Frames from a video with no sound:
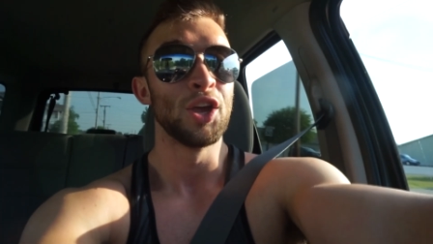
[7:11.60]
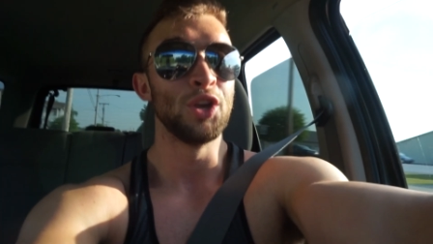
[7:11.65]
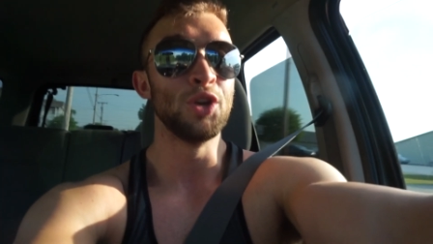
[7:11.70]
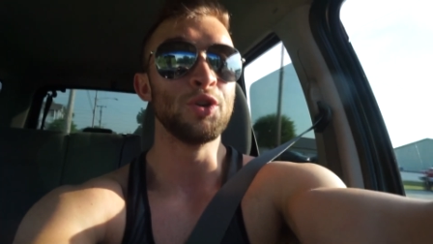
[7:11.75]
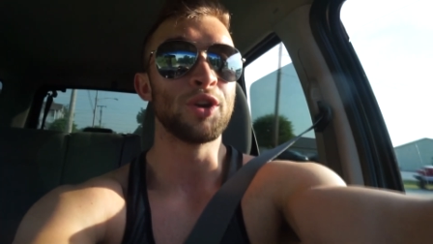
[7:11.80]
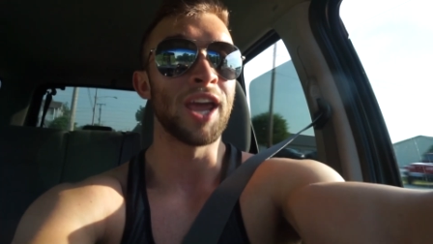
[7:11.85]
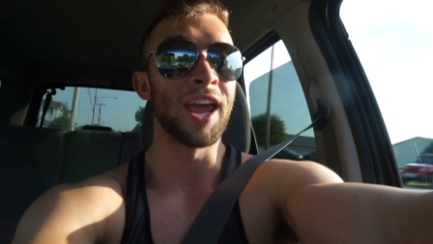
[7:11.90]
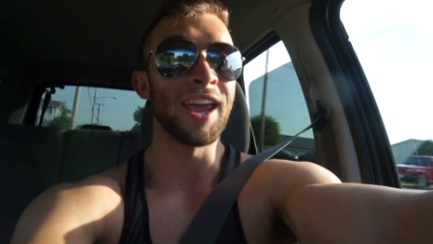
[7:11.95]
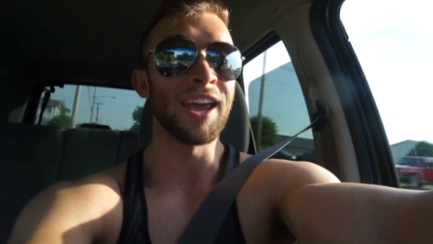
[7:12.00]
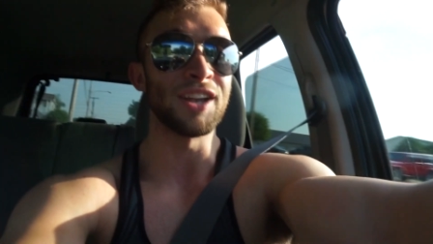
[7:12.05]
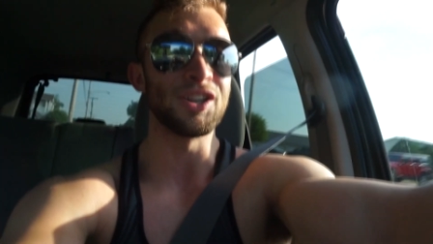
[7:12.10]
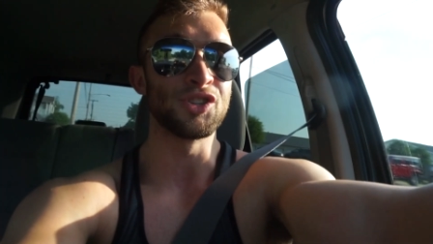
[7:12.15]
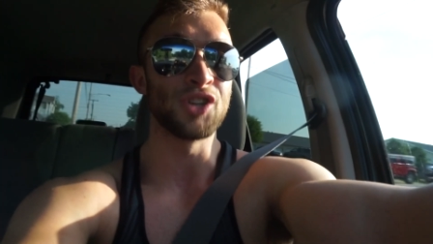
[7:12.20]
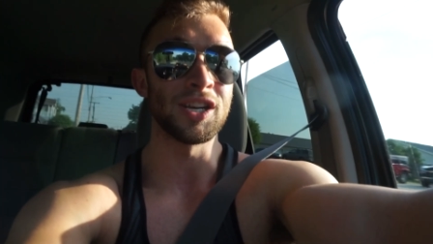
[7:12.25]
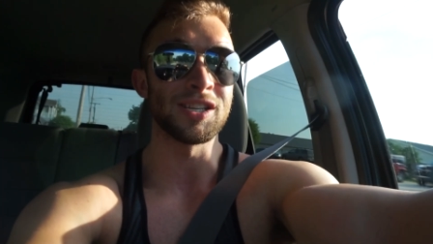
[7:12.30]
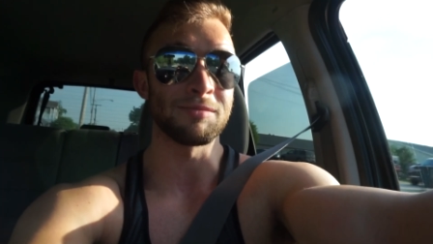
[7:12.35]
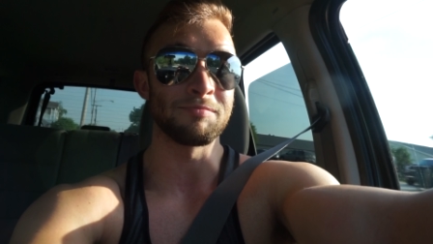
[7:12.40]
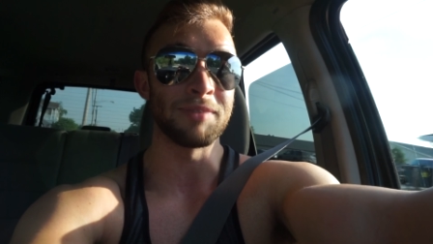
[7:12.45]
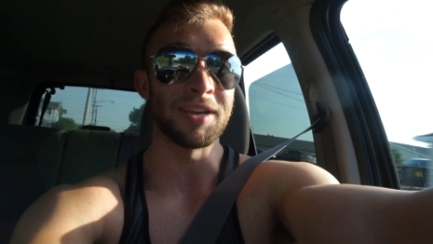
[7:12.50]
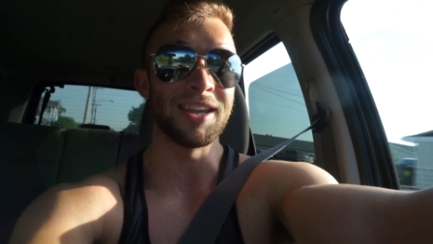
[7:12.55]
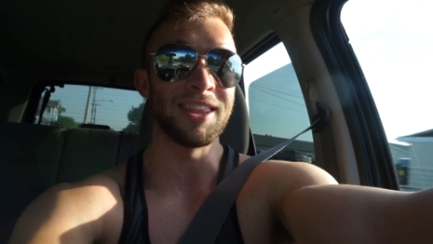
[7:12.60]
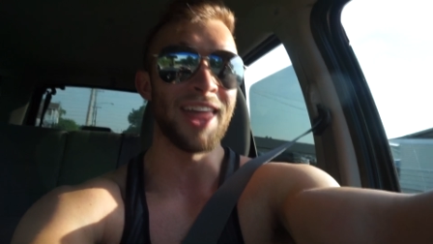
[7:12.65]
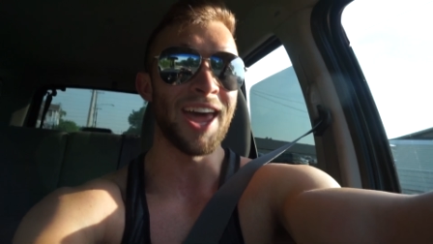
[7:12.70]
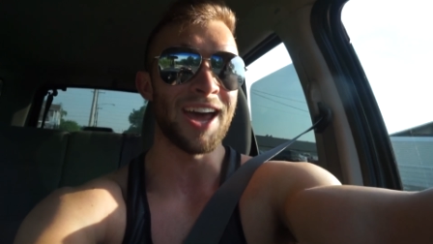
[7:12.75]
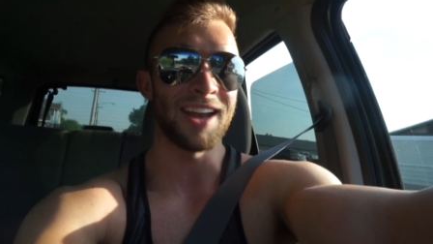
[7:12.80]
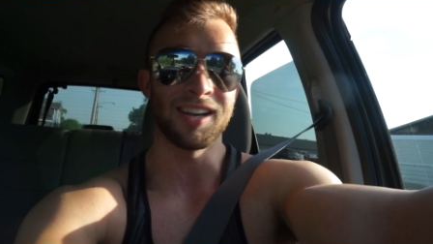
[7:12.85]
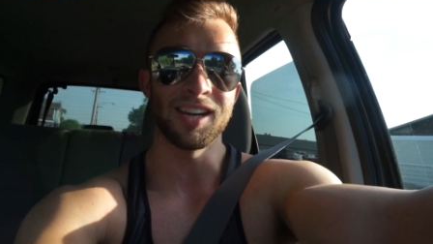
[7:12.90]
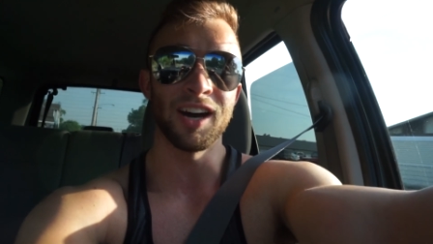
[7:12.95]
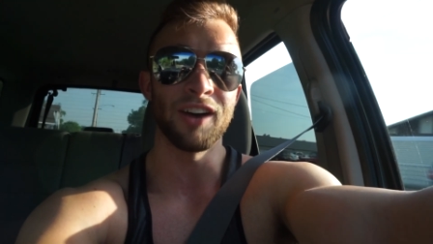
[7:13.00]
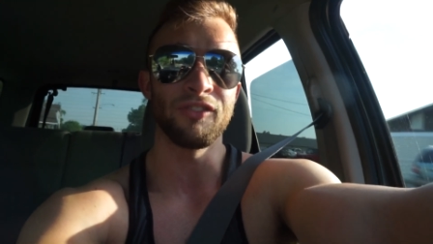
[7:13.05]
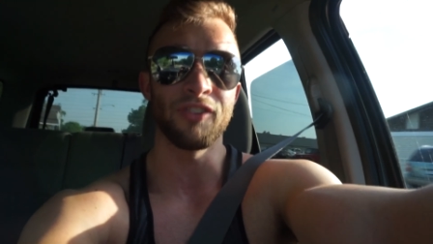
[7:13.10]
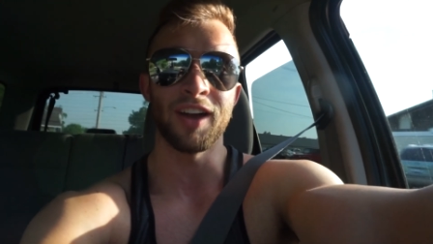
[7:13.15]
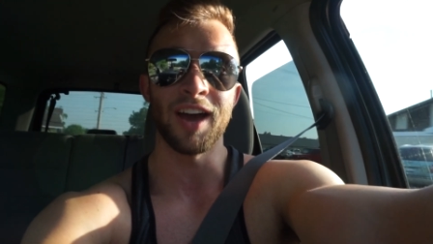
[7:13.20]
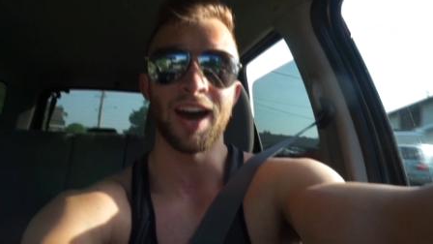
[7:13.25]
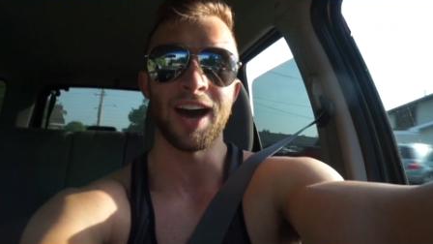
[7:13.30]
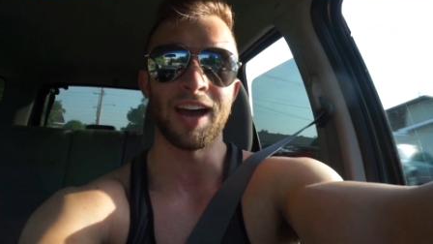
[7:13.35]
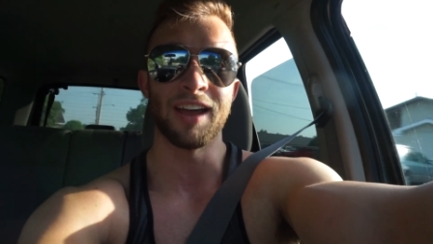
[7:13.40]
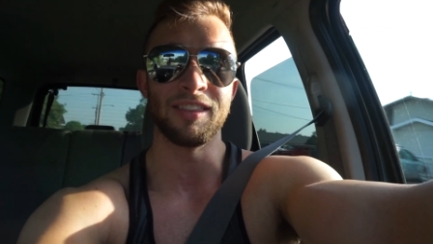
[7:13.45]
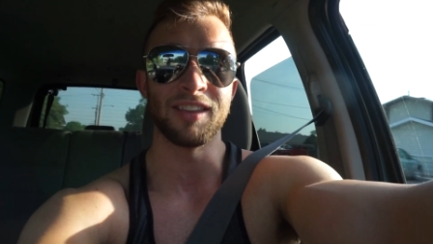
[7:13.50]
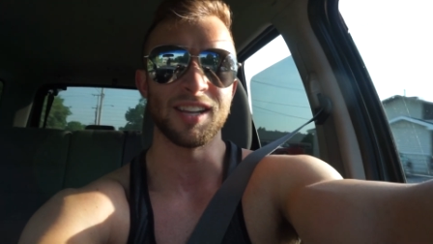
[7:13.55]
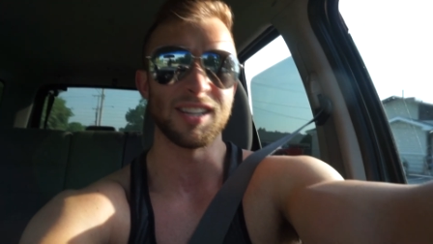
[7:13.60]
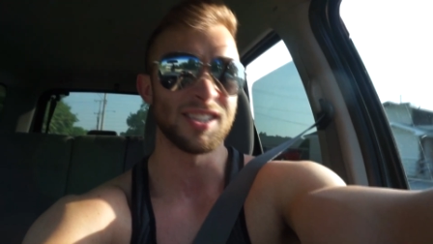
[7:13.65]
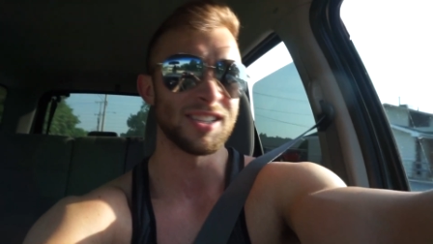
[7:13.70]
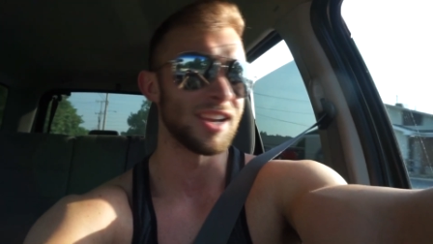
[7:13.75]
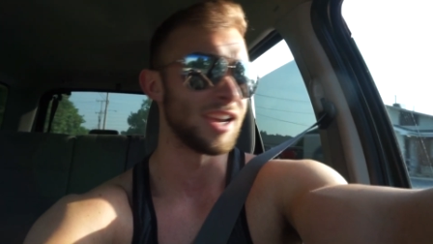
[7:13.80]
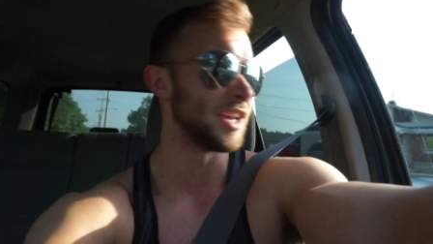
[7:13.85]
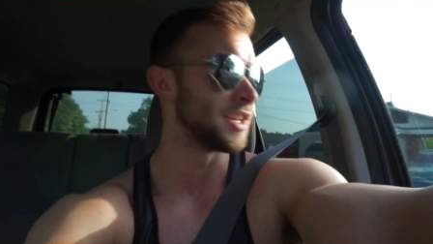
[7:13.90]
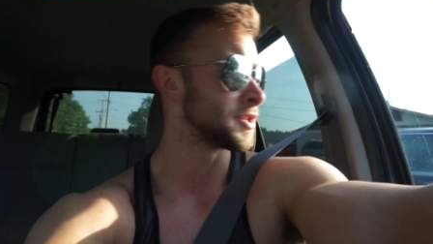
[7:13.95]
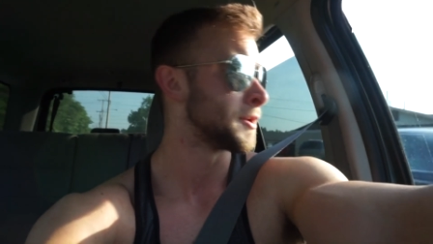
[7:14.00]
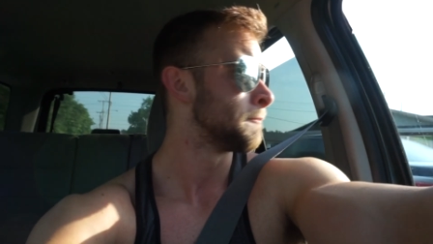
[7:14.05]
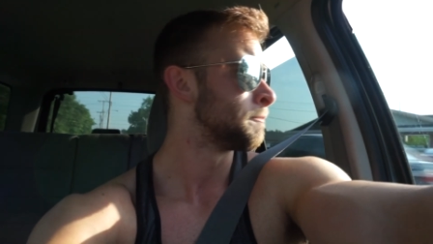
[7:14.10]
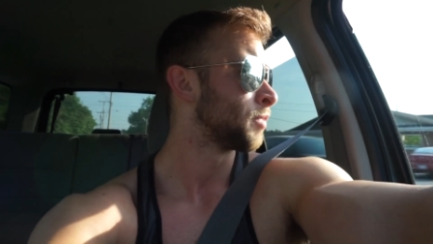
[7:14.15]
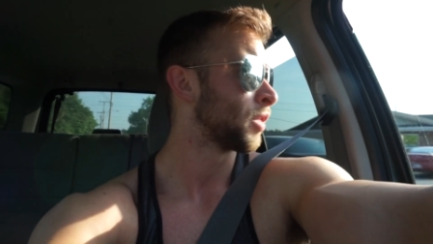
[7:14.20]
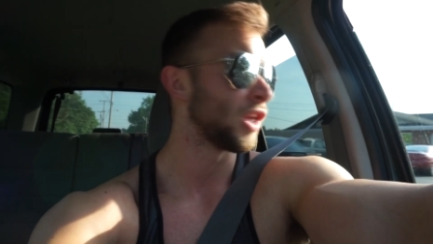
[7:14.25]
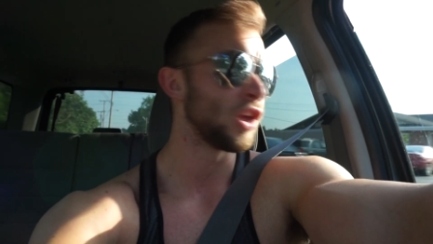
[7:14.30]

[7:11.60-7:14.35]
you can't just be that tough guy that says,